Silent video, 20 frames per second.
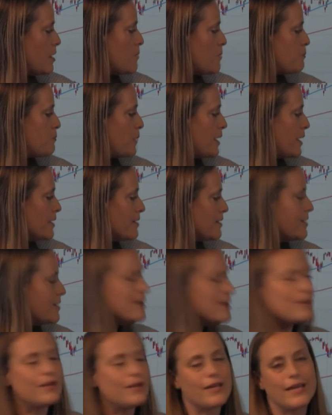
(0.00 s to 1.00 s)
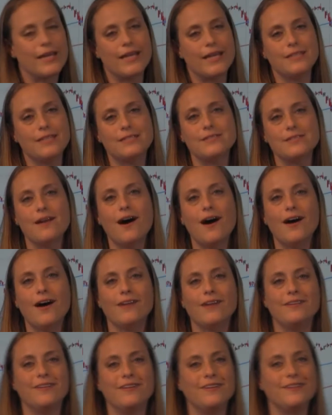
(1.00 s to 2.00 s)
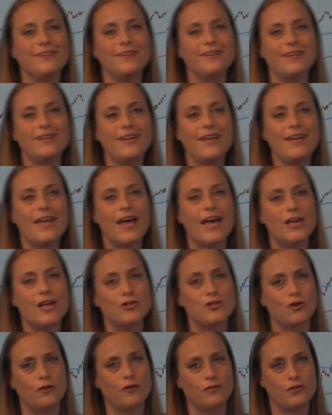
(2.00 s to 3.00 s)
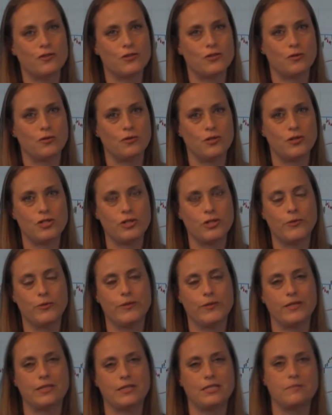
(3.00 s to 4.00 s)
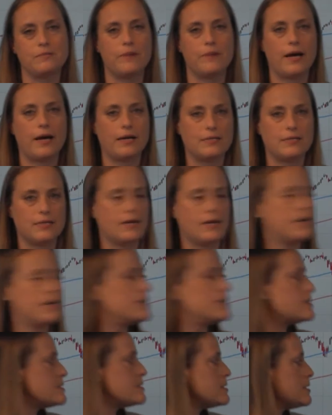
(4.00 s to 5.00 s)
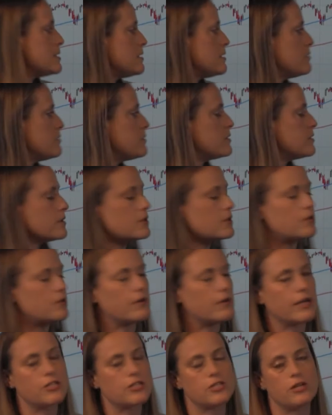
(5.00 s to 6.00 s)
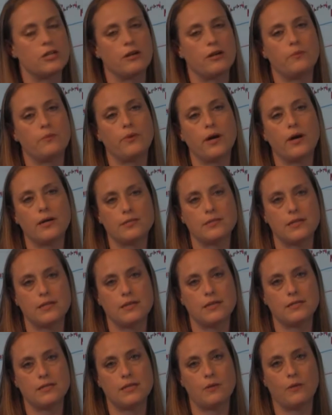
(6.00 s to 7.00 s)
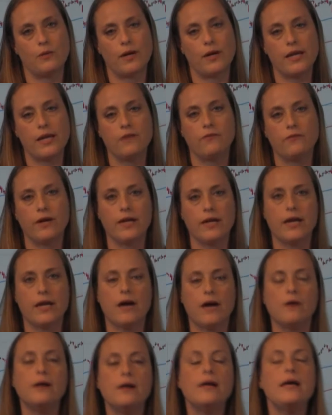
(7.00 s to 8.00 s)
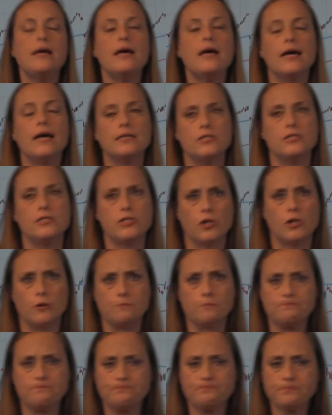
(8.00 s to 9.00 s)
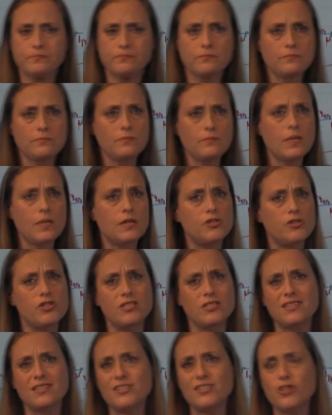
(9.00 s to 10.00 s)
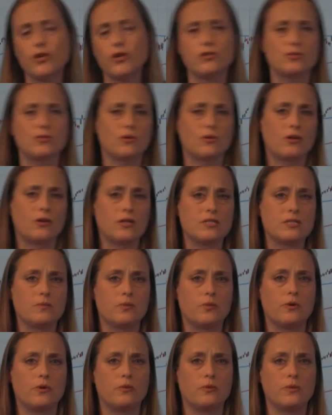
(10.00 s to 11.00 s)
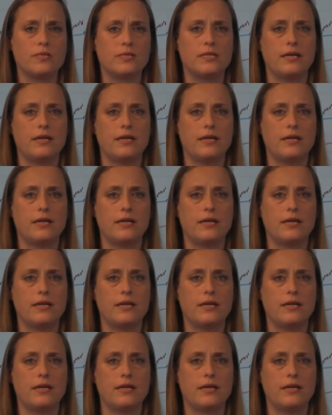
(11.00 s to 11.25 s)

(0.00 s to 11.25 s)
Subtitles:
but it's not as oversold as you would expect to kind of see the correctionary process that we're in right now. And so just to show you, so across the board we're just